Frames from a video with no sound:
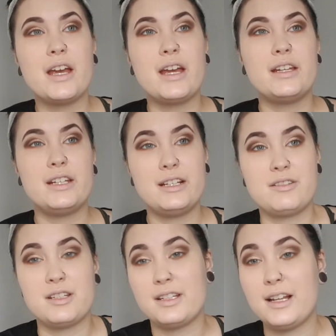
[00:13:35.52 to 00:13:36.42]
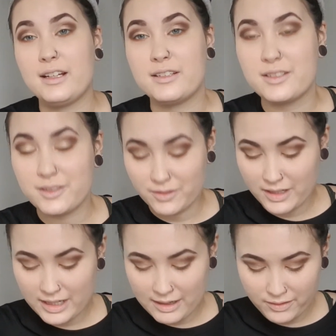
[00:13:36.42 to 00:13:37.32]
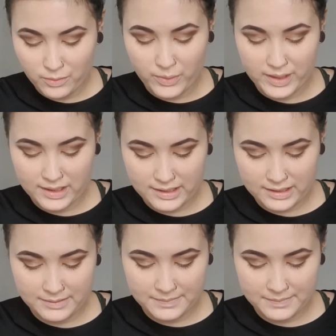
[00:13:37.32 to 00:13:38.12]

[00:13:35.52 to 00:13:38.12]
And he lives in the Netherlands, so I have to wait.